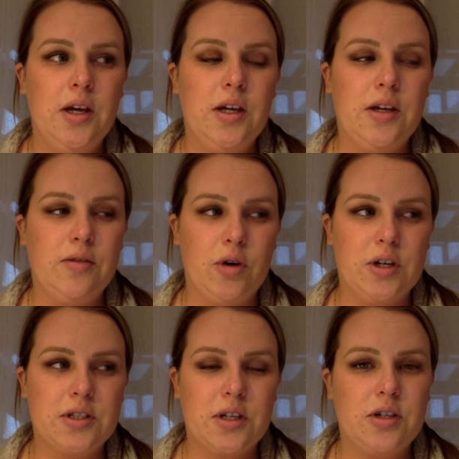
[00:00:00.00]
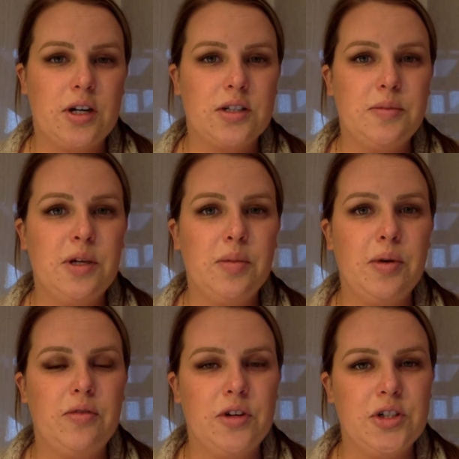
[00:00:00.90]
he of course can talk to me,
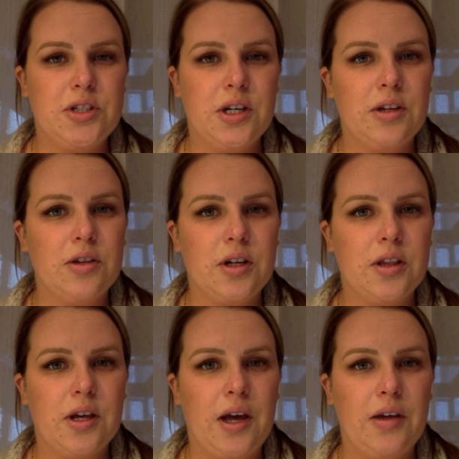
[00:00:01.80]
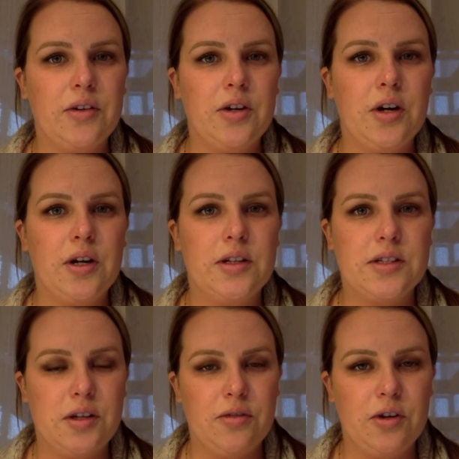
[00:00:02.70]
but first he can look at the calendar and
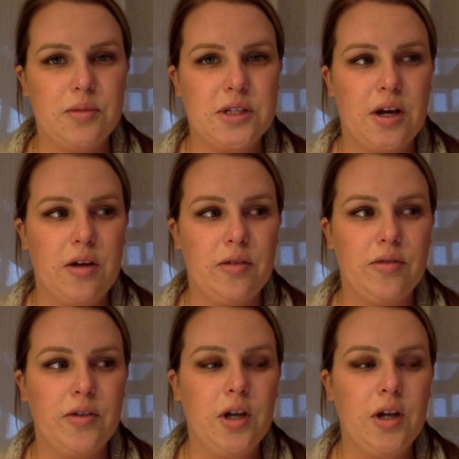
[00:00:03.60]
see for himself,